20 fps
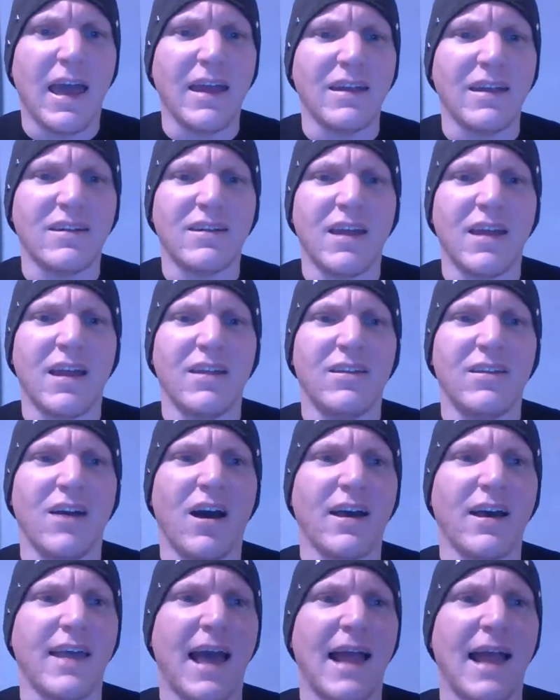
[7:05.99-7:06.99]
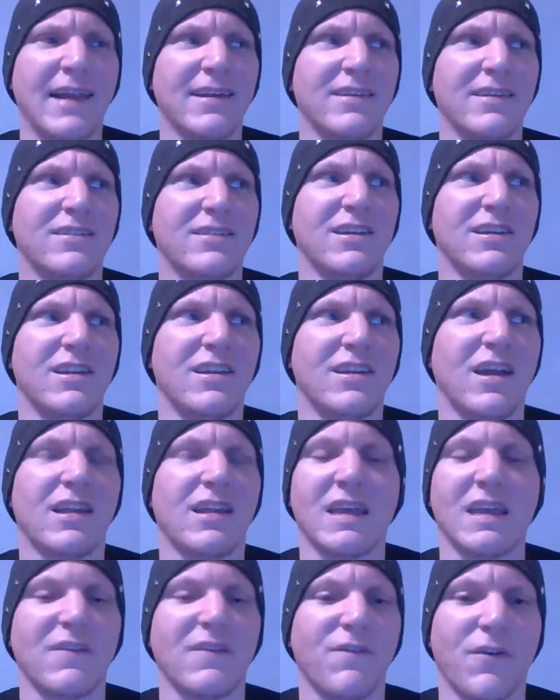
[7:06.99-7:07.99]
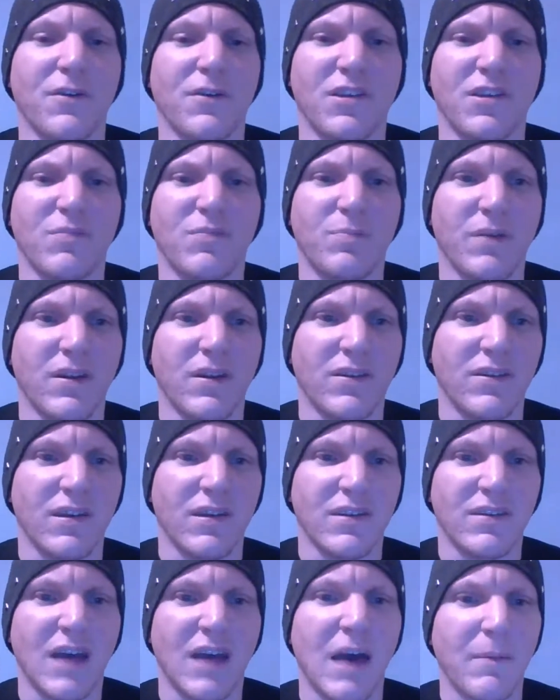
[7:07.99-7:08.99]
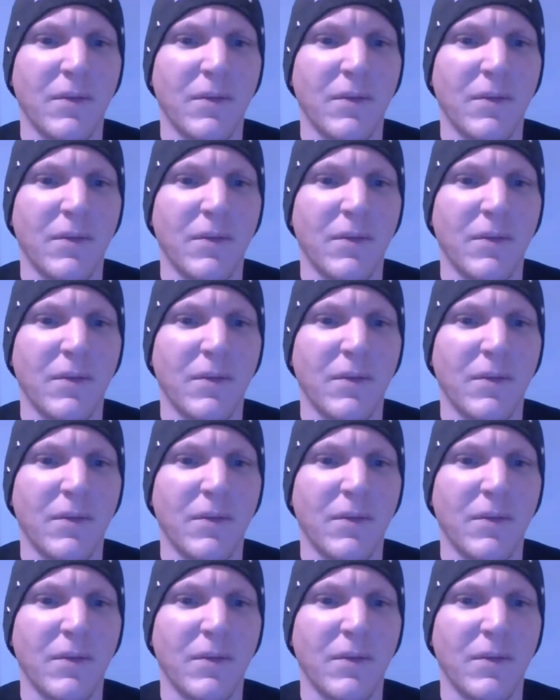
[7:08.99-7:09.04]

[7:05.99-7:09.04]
and said, "Don Callis did nothing for this business.